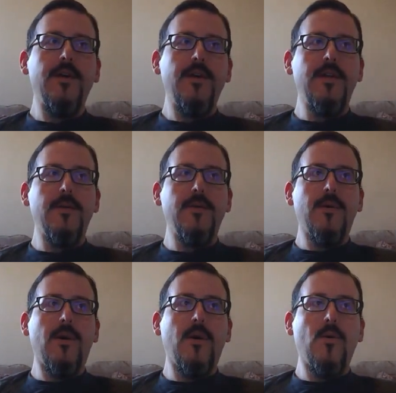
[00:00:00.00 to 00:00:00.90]
You
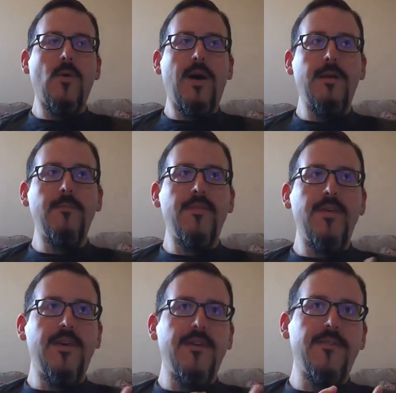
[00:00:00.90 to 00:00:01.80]
know, oh, I'm
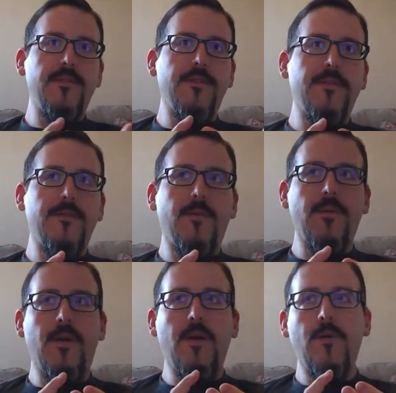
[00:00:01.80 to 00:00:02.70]
this,
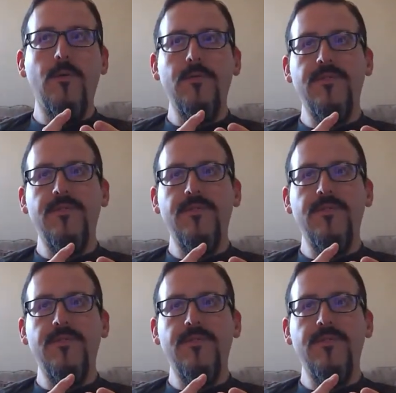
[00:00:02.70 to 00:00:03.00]
or oh,